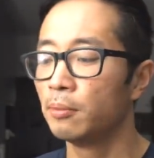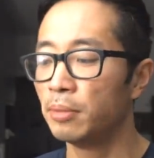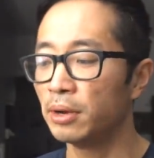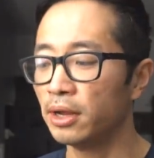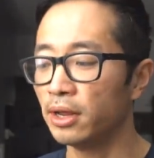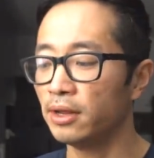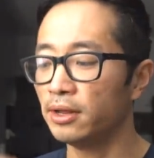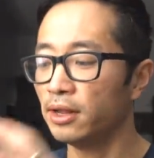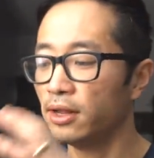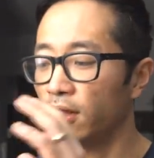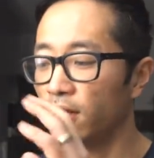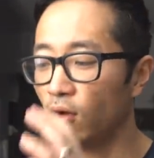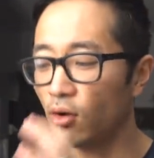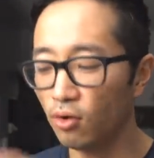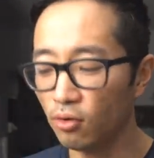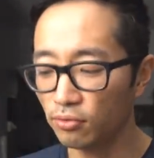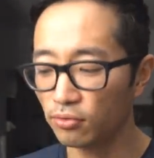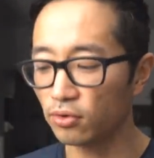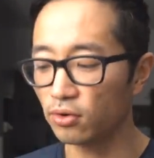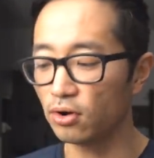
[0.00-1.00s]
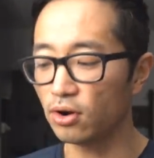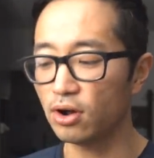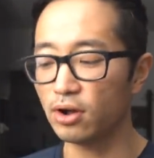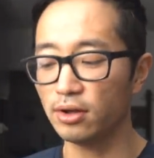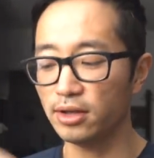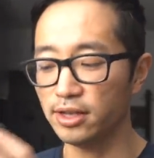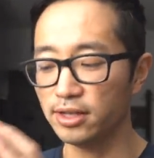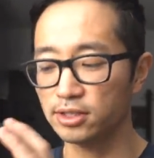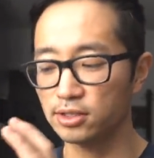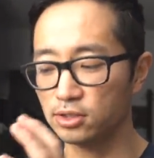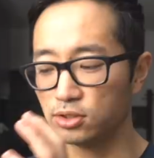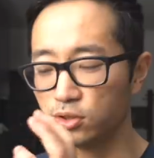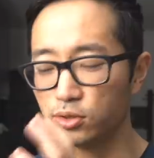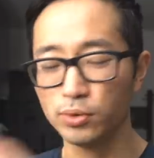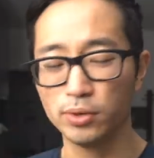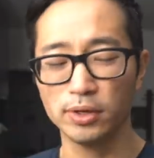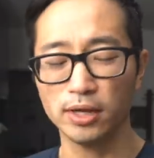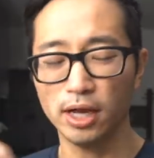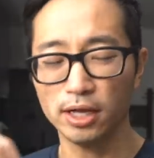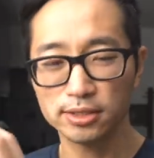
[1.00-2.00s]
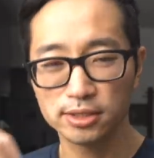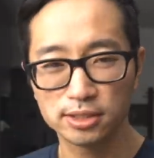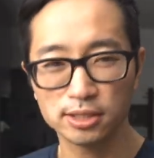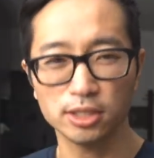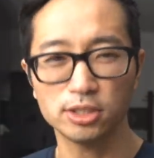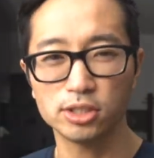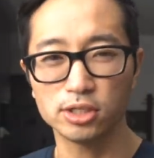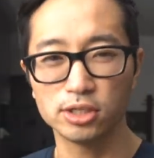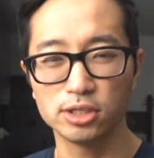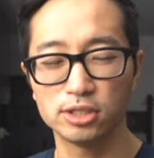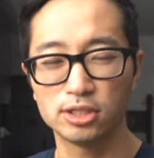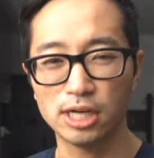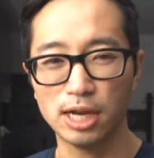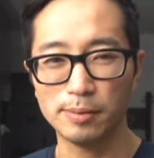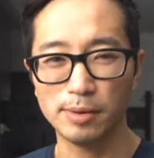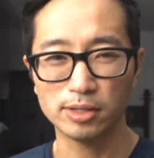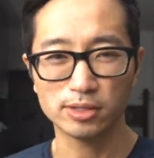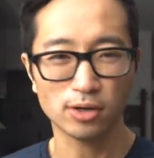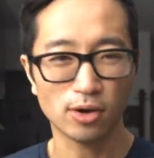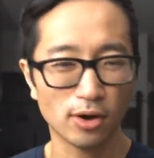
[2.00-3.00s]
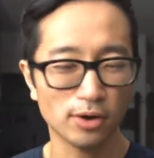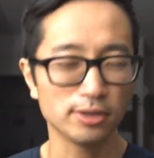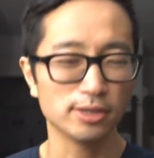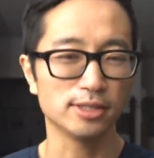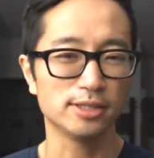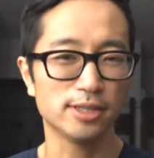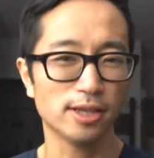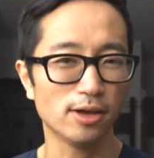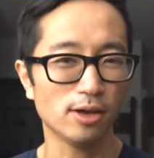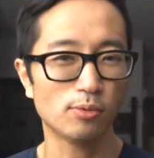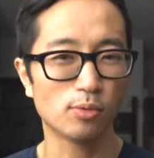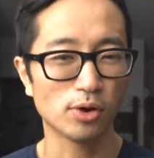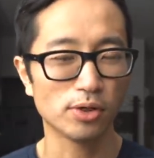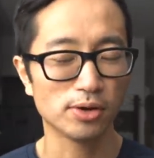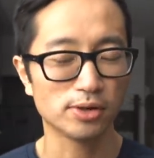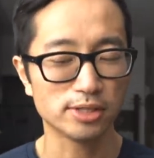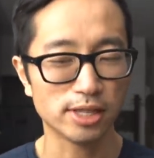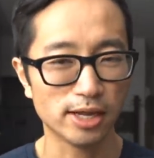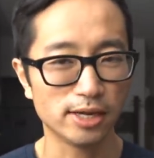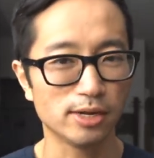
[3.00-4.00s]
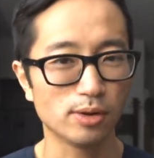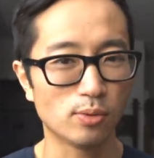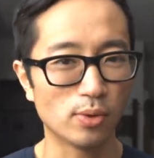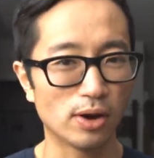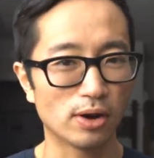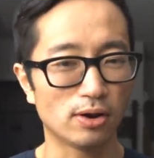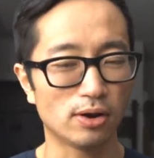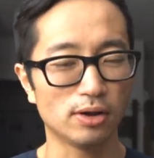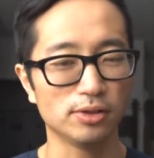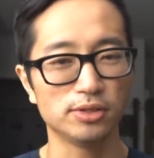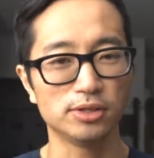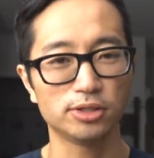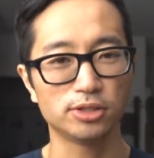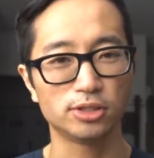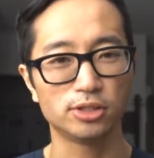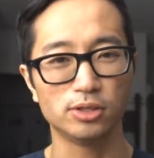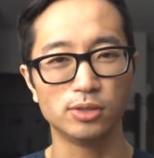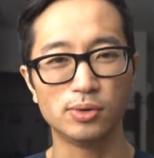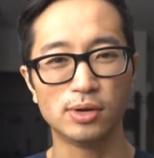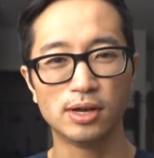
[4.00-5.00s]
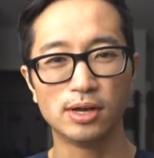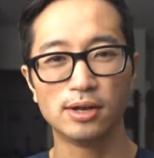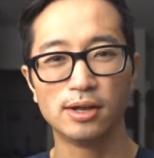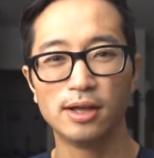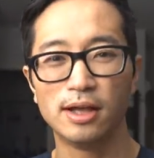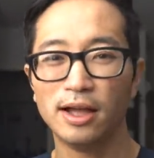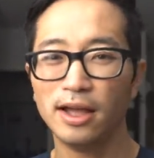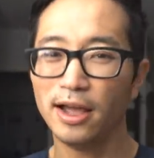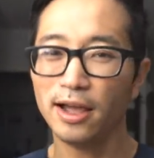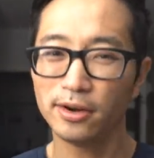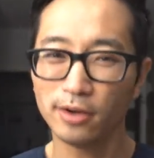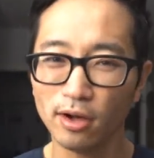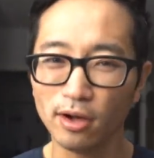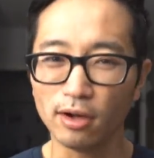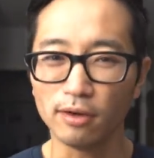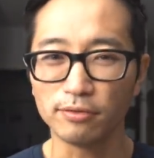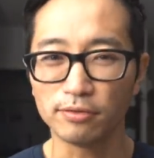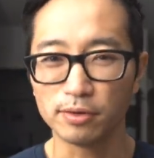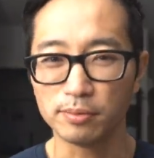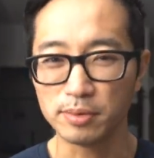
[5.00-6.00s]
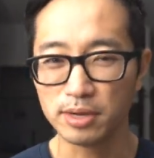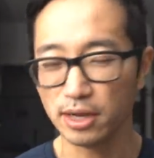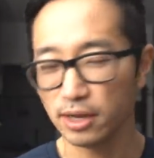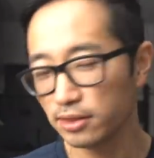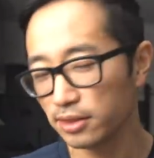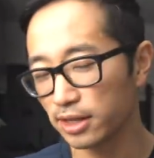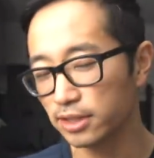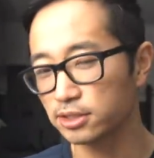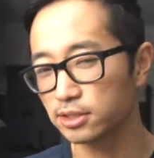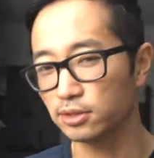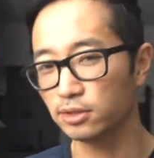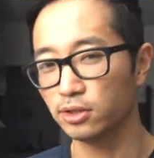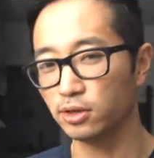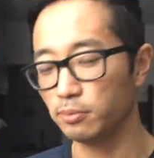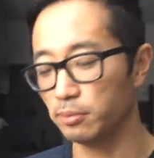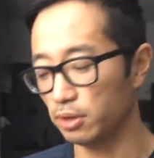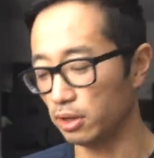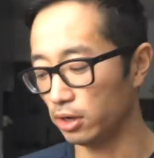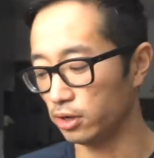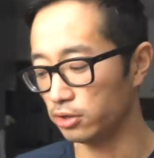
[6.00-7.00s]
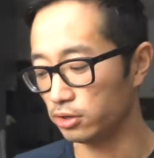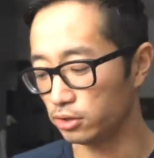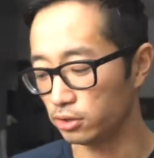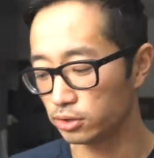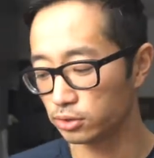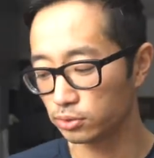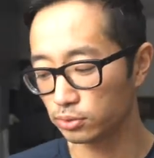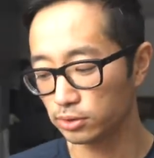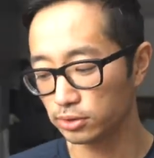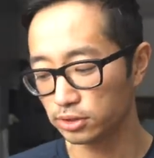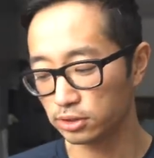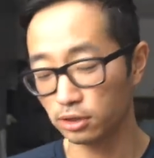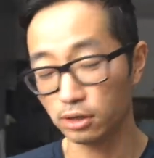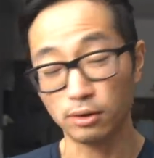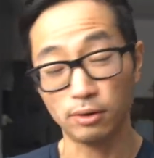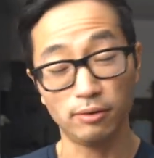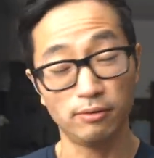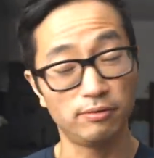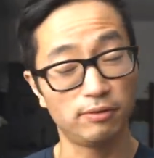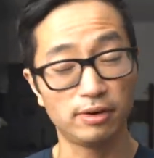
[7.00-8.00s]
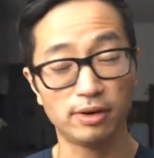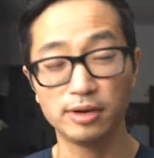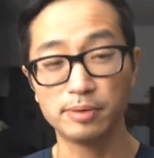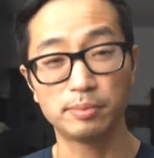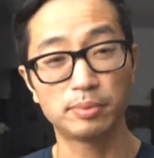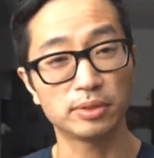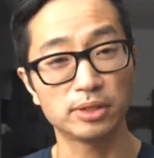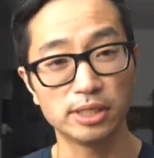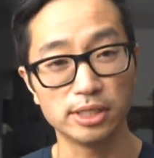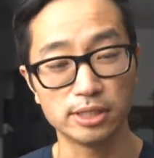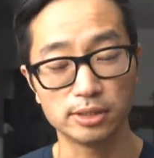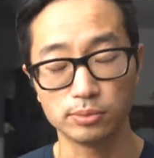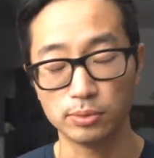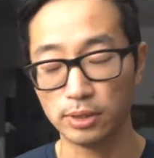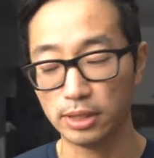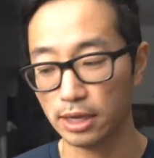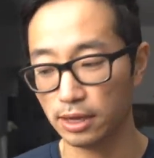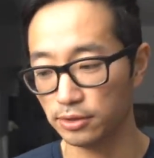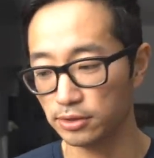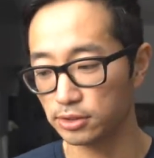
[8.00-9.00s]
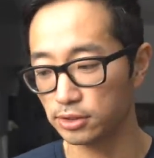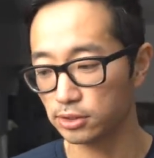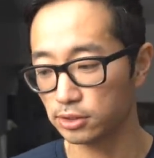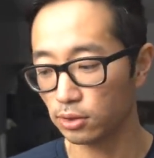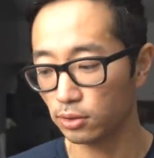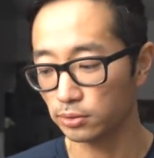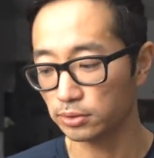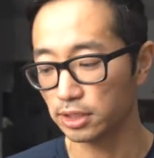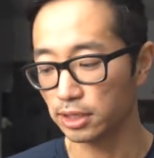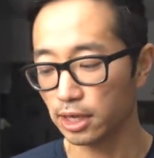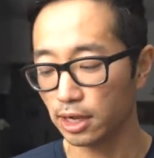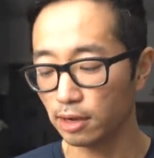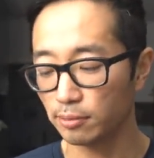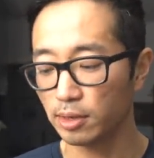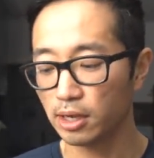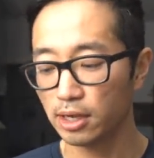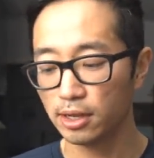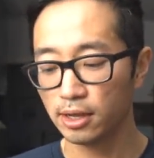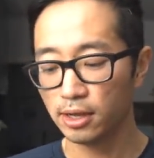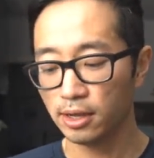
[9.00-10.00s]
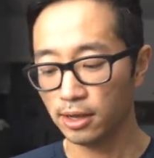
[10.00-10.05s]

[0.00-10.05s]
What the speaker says: But overall, it's doing such a good job. It's hard to tell where there's any wear on this shoe at all for me, and that's a little bit unusual. So I'm very pleased with how this is holding up.